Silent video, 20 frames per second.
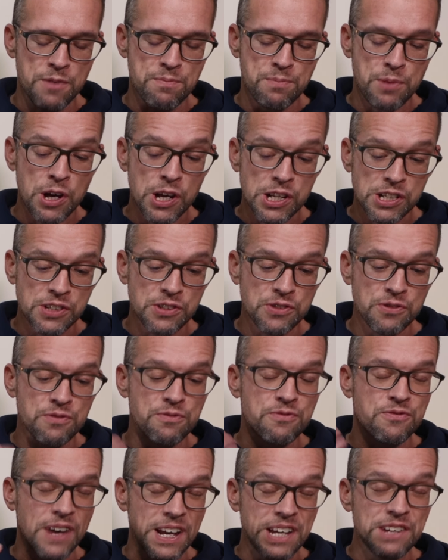personal
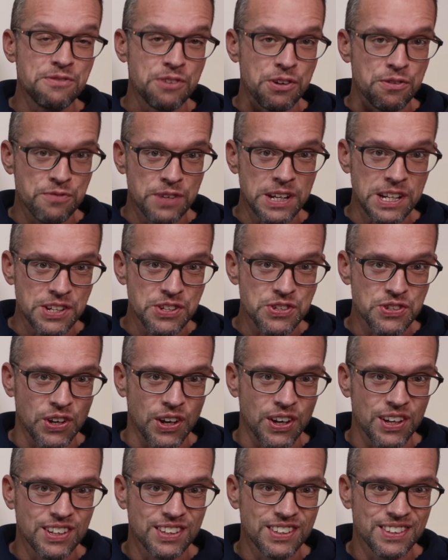favourite
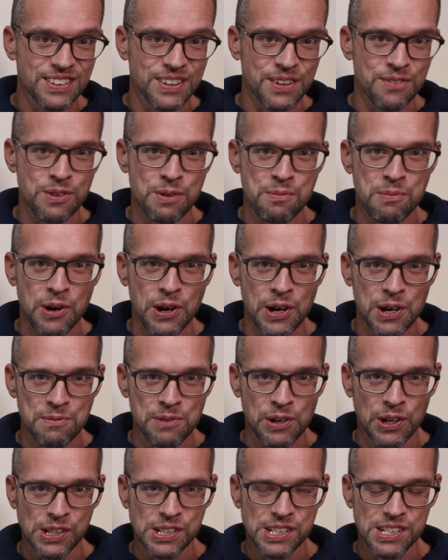feature of the
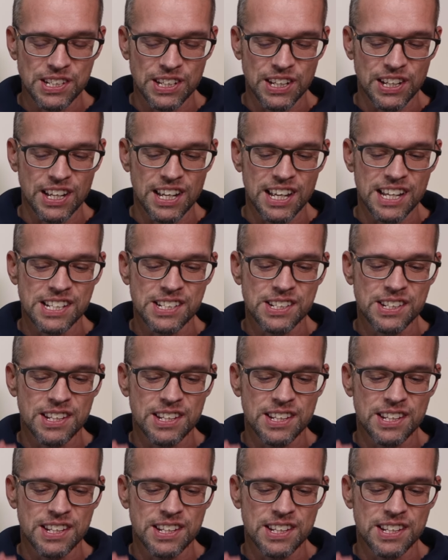BioMaster is